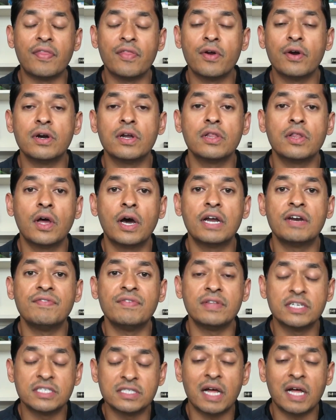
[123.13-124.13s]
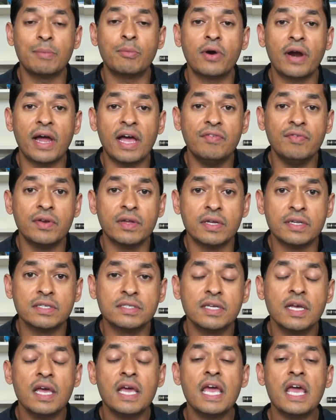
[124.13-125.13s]
And there's a lot more
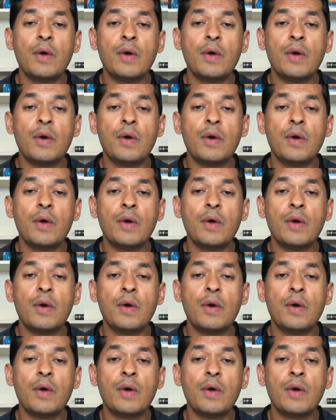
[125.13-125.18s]
evidence